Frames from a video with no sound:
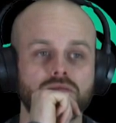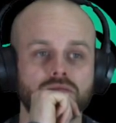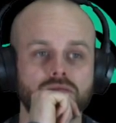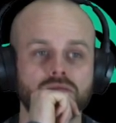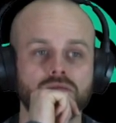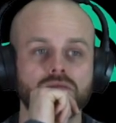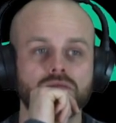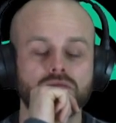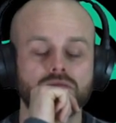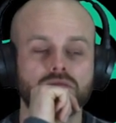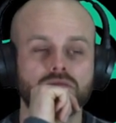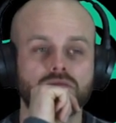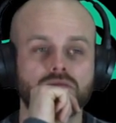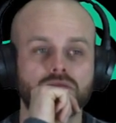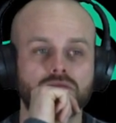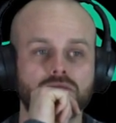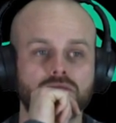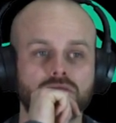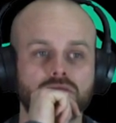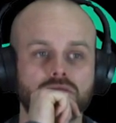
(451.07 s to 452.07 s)

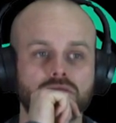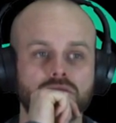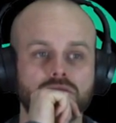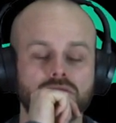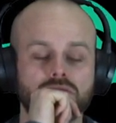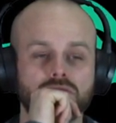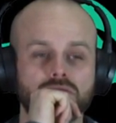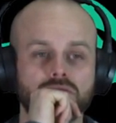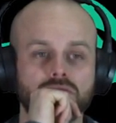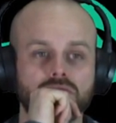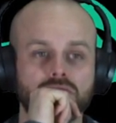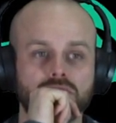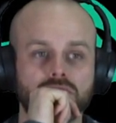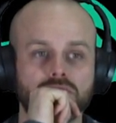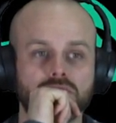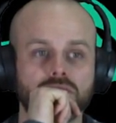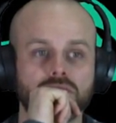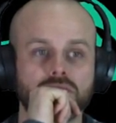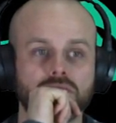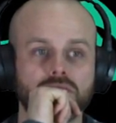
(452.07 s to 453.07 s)

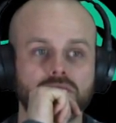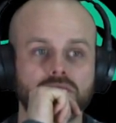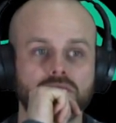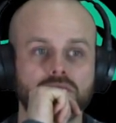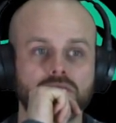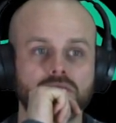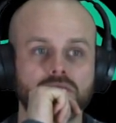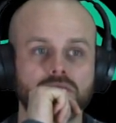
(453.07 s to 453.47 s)
The person shown says nothing.